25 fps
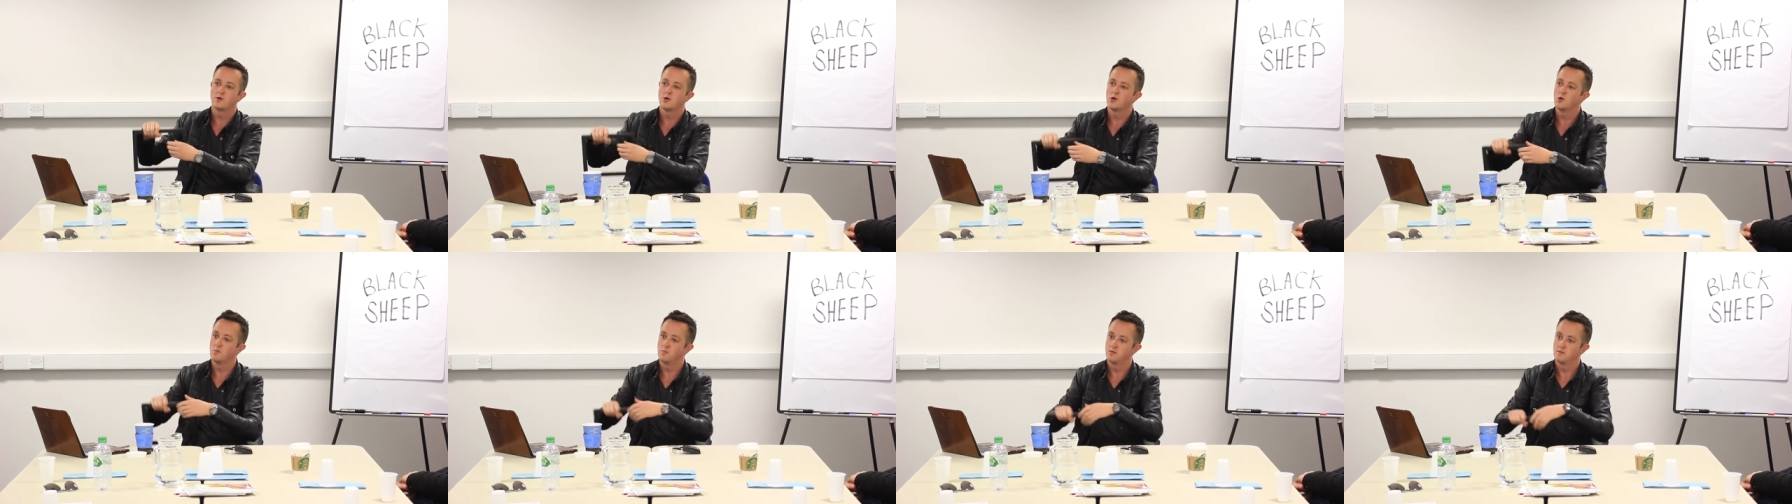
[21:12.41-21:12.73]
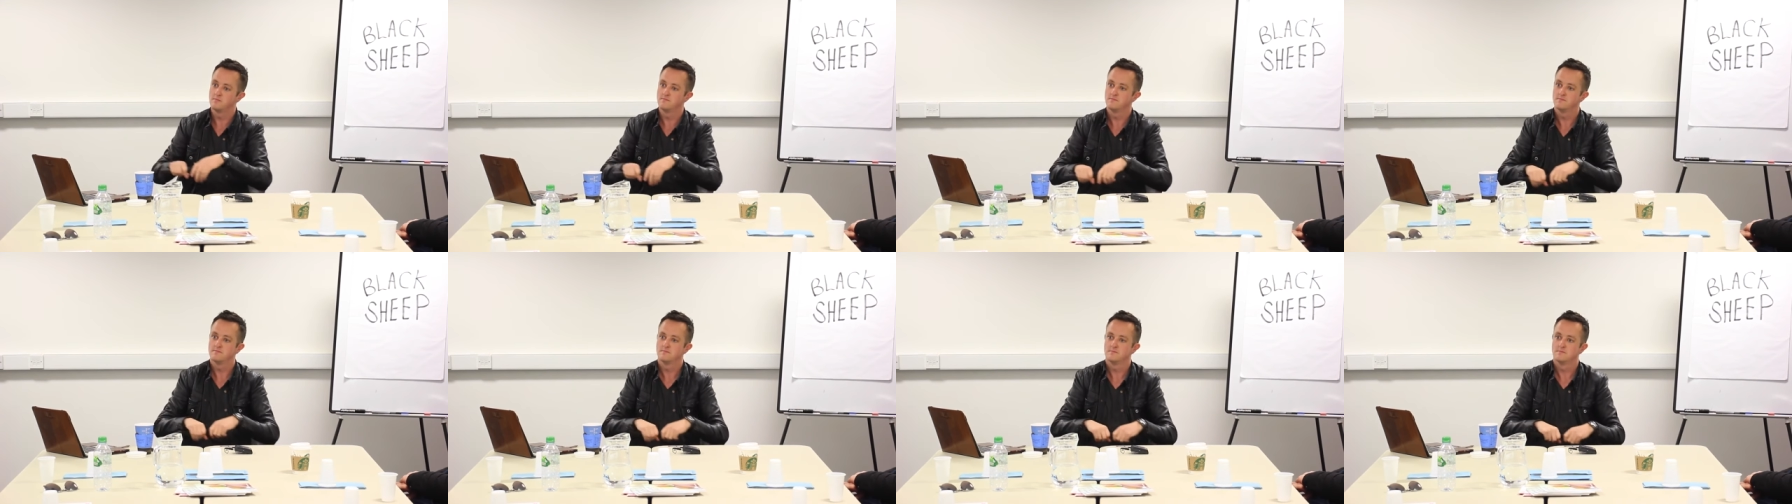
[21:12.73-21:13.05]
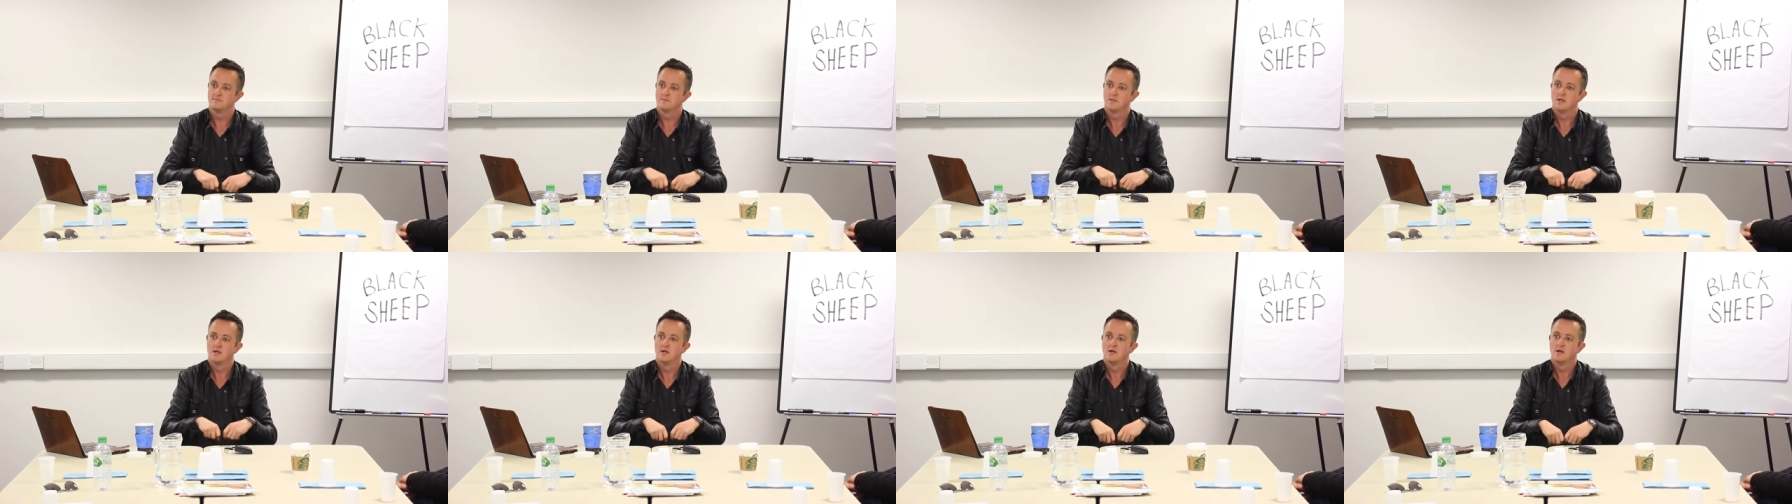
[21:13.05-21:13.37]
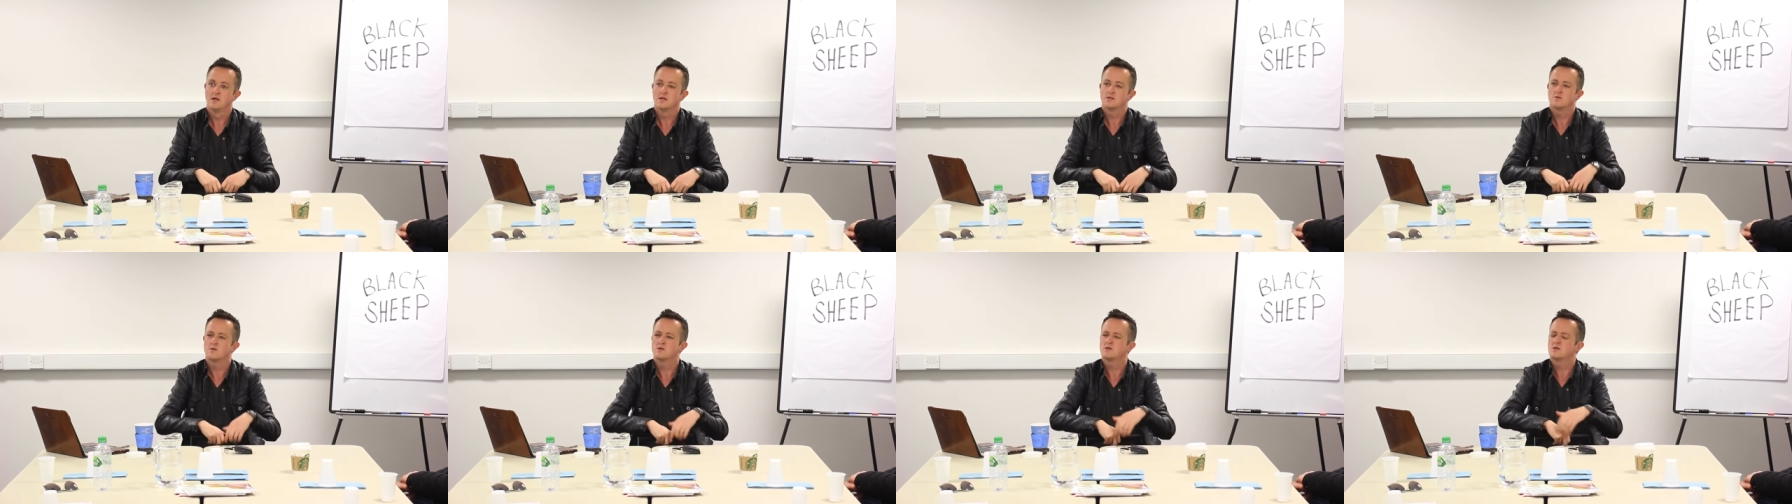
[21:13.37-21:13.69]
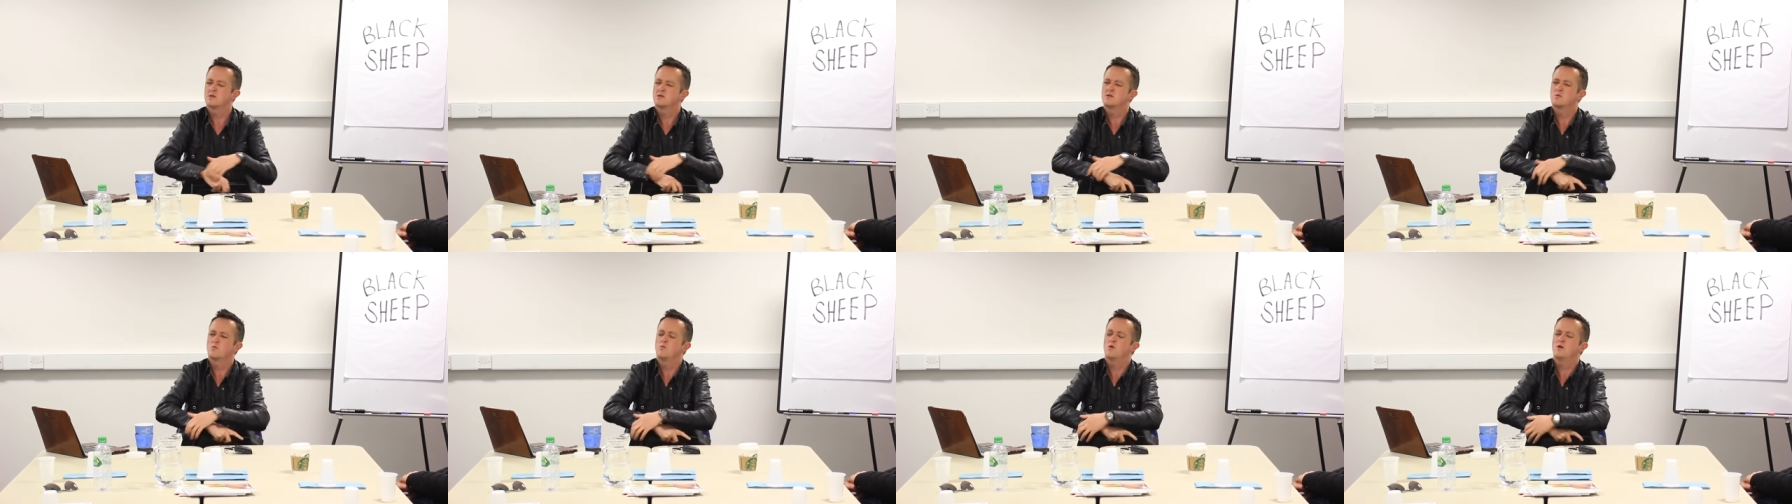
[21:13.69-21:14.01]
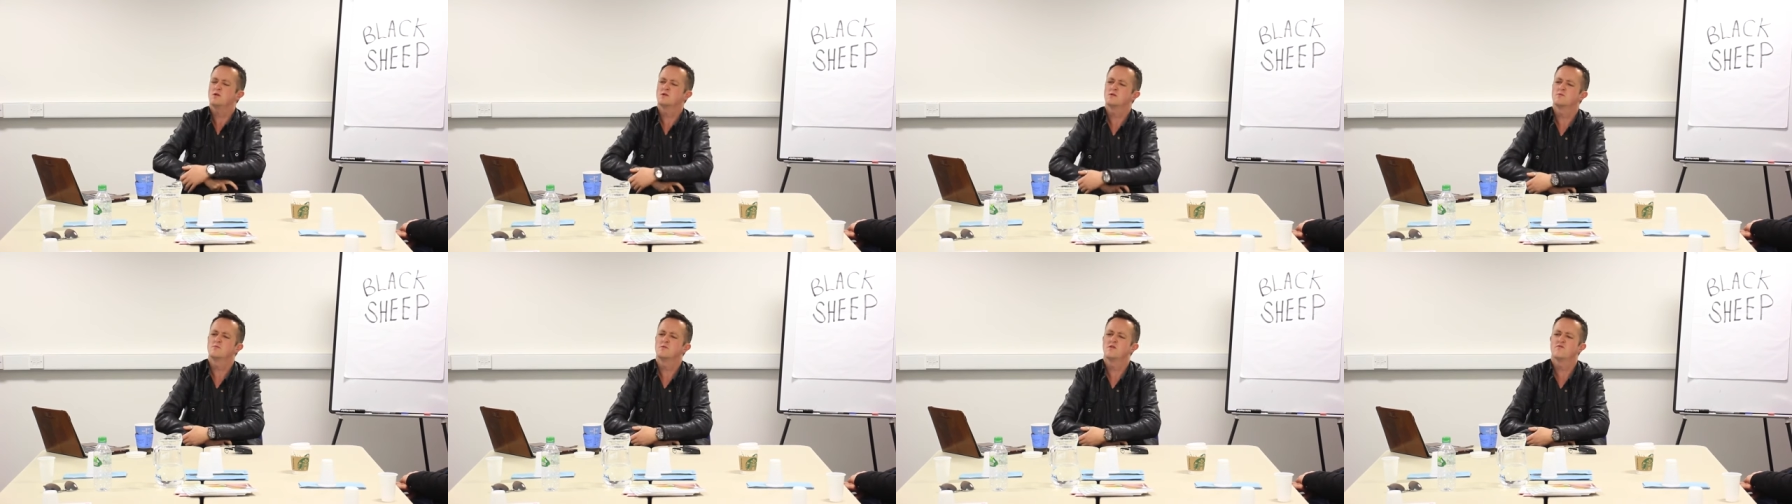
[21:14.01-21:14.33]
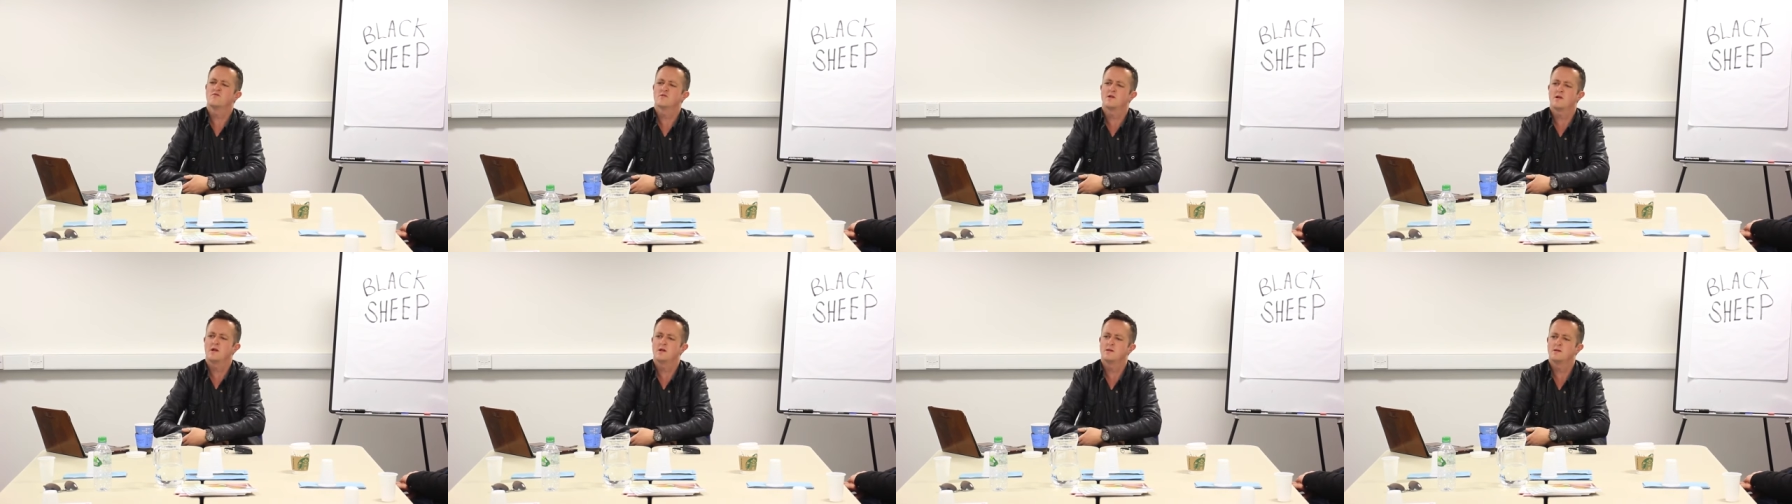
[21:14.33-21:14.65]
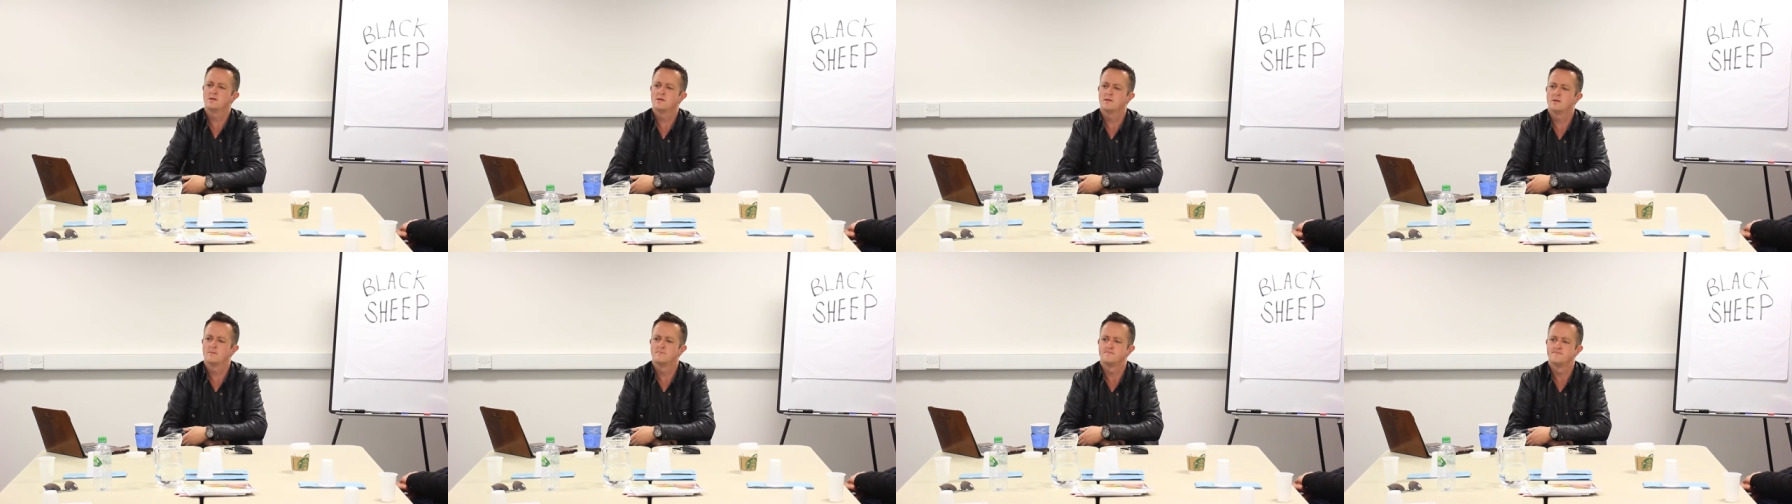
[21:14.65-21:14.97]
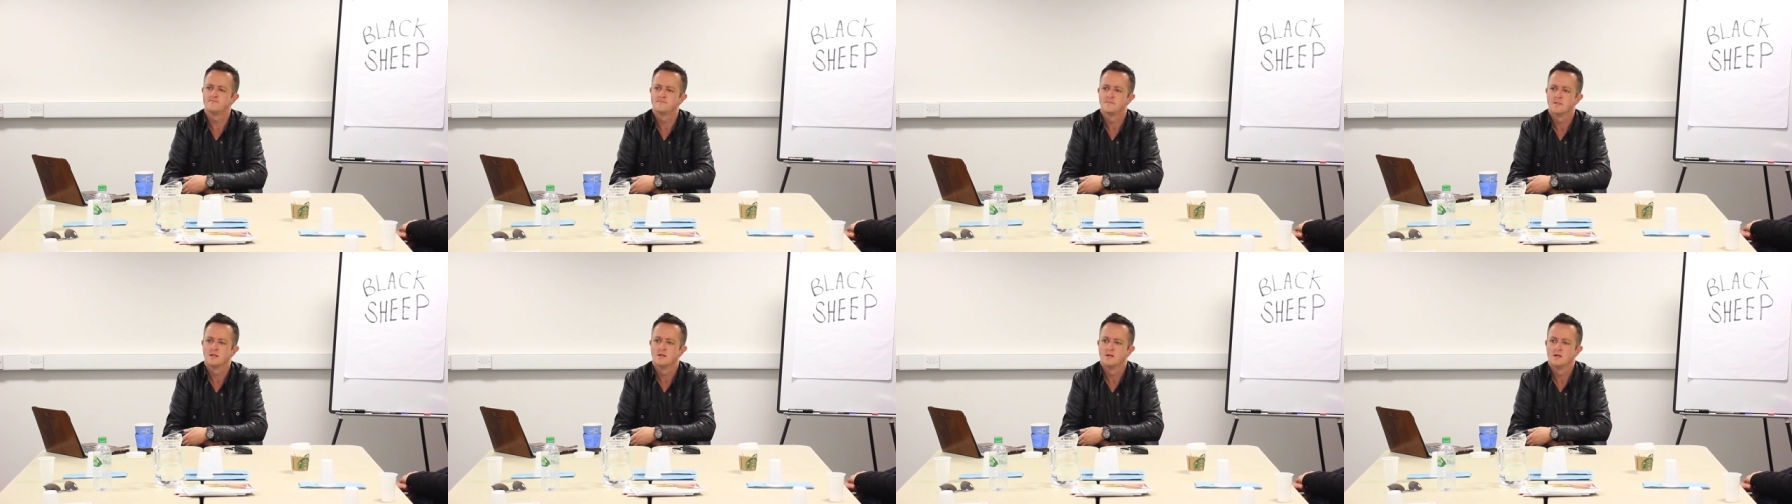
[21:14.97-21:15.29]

the hoop. So I say, So why do you move to London then?